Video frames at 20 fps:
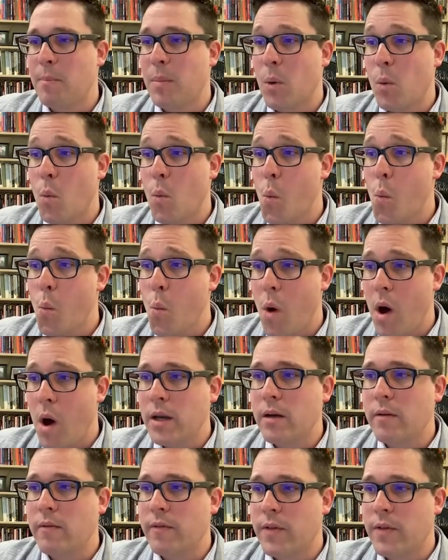But one
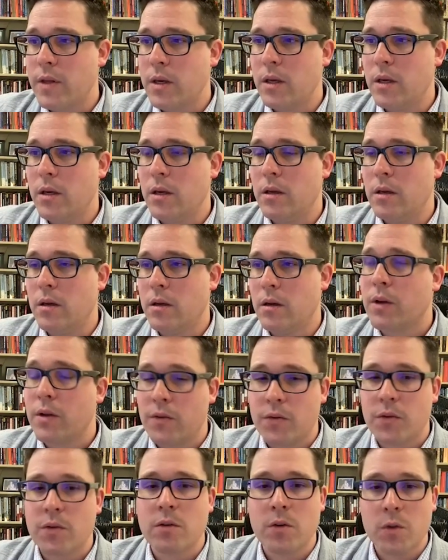of the
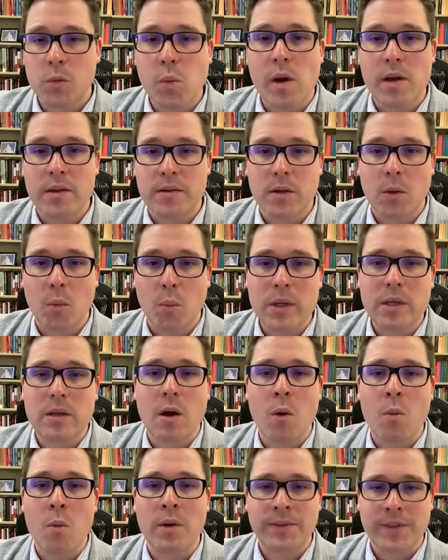concerns was, we
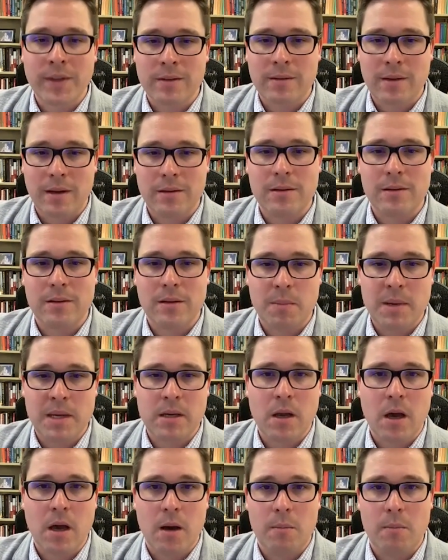don't want the Senate to
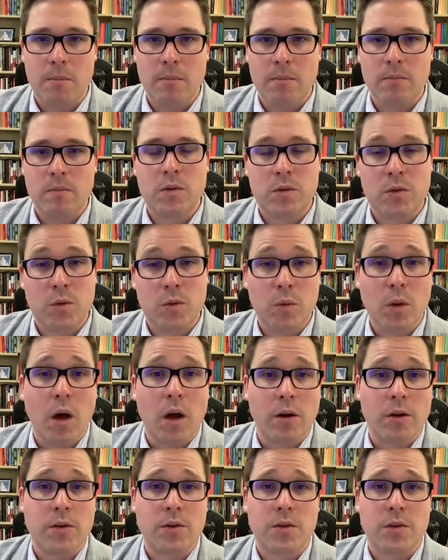become too
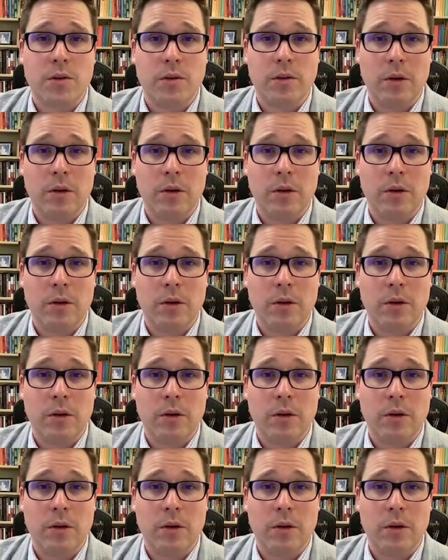large.